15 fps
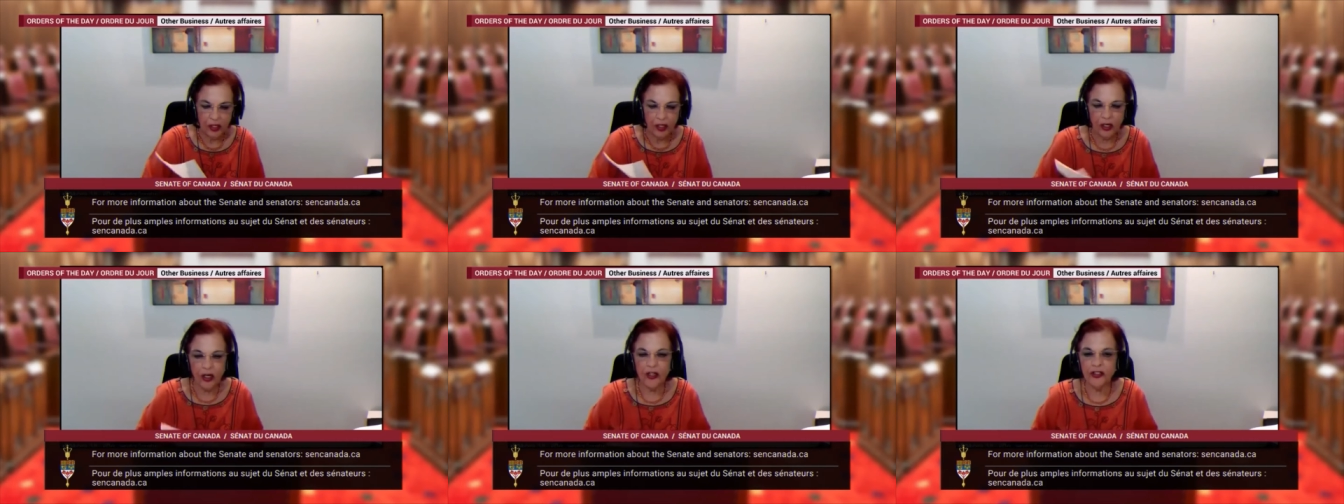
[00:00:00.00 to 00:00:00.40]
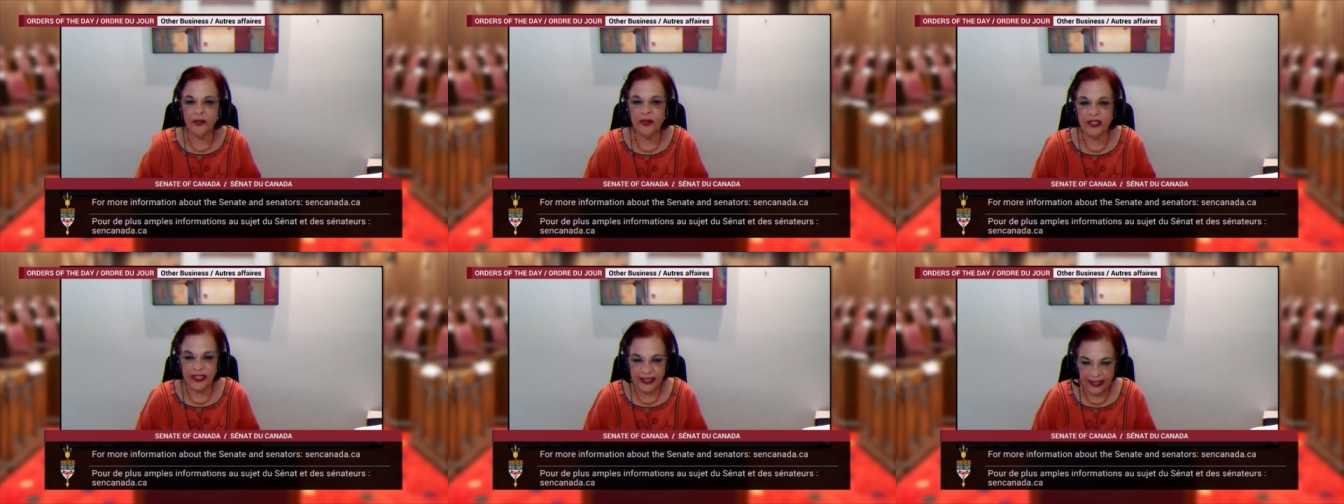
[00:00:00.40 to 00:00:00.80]

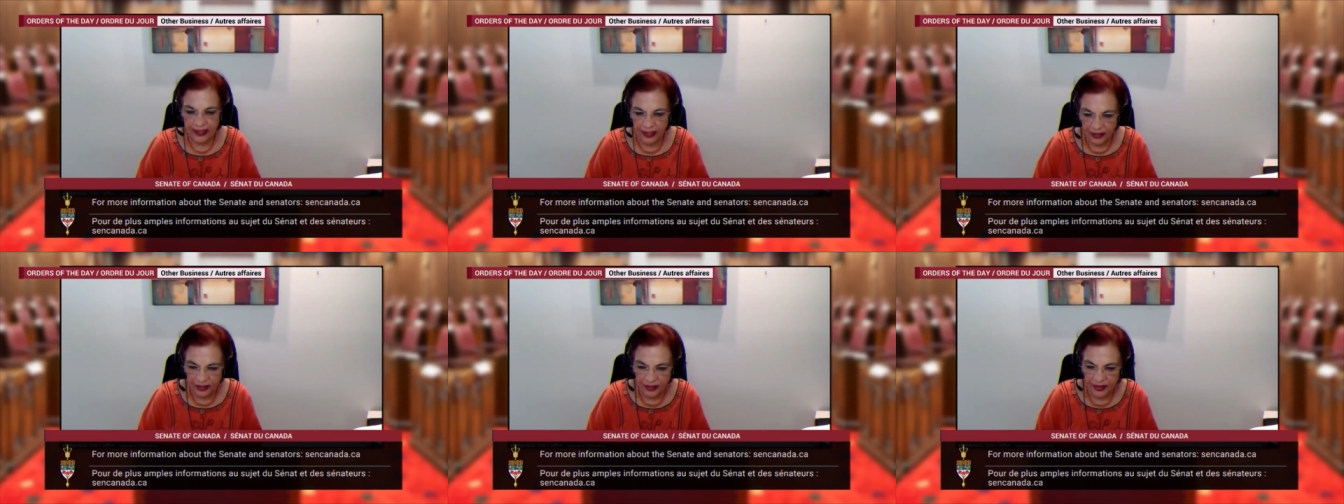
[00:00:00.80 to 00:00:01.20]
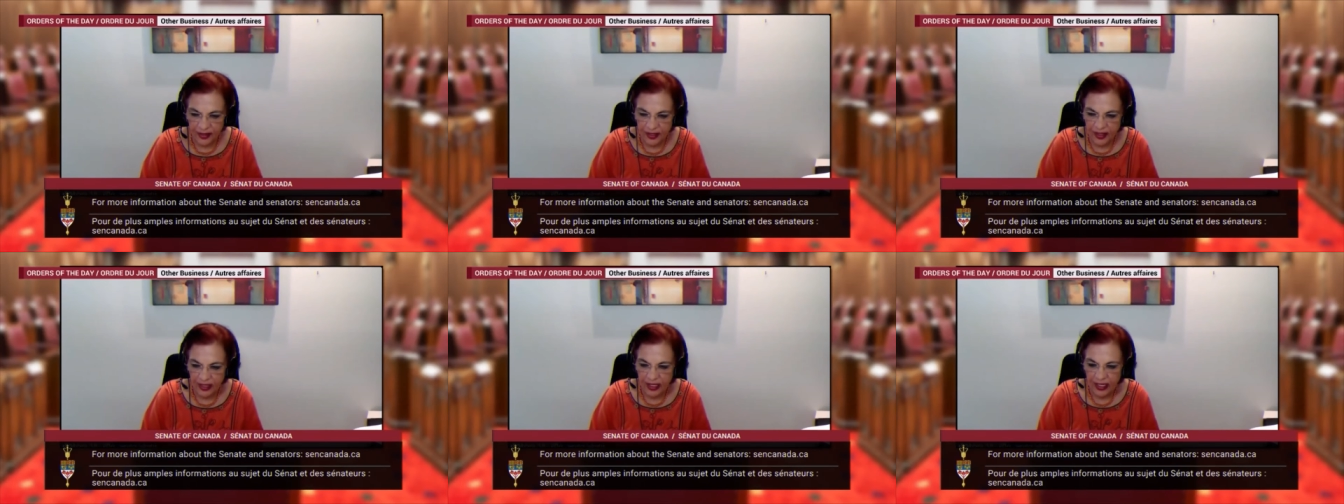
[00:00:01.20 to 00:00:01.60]
Honorable
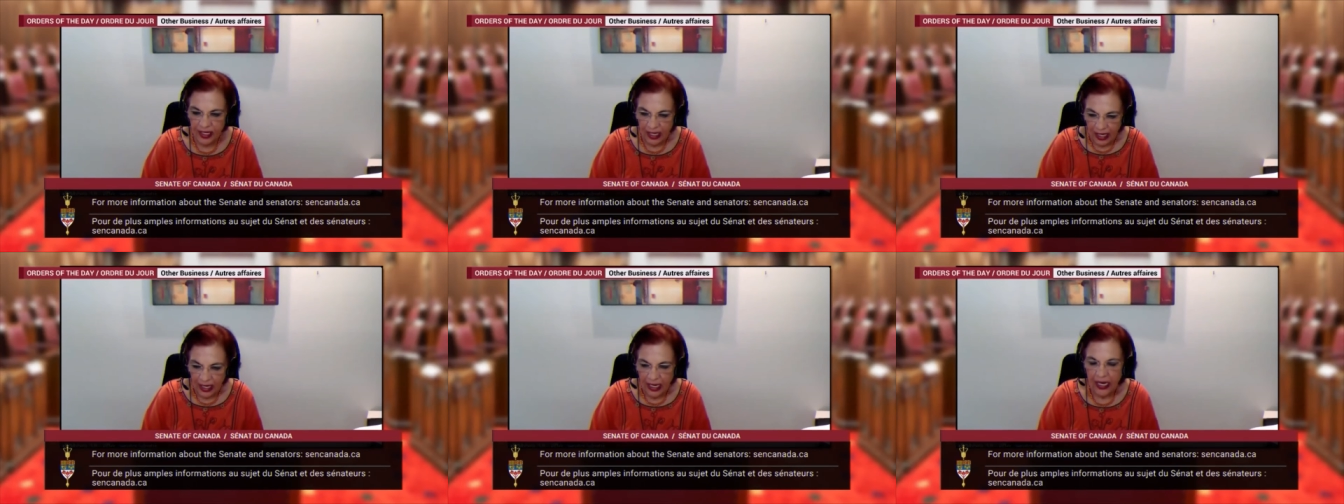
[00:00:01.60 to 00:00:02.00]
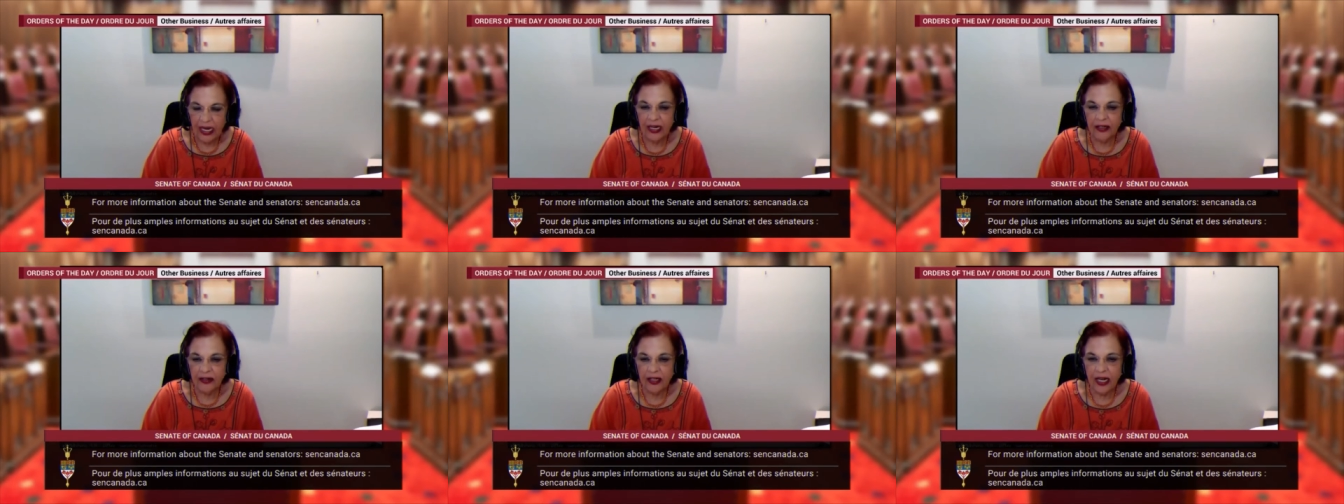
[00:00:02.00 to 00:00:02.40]
Senators,
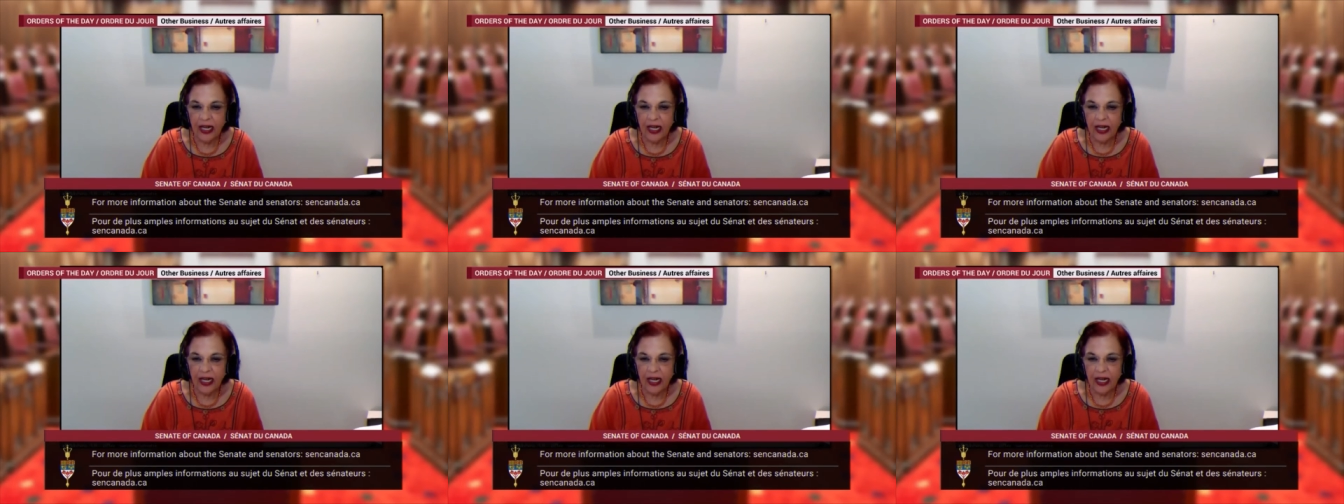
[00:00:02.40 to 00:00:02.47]
I,